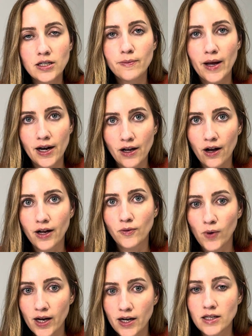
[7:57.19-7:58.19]
depending on
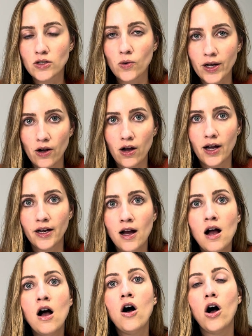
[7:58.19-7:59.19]
what is going
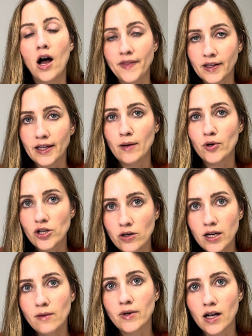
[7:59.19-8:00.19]
on the labor
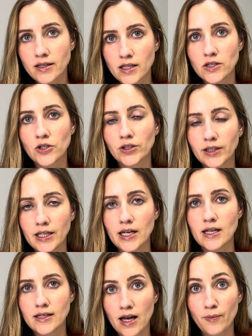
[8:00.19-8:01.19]
unit, because it certainly
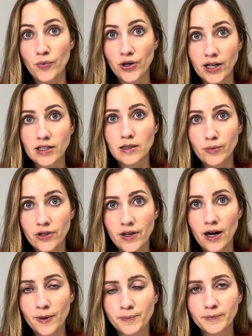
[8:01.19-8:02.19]
is unpredictable there.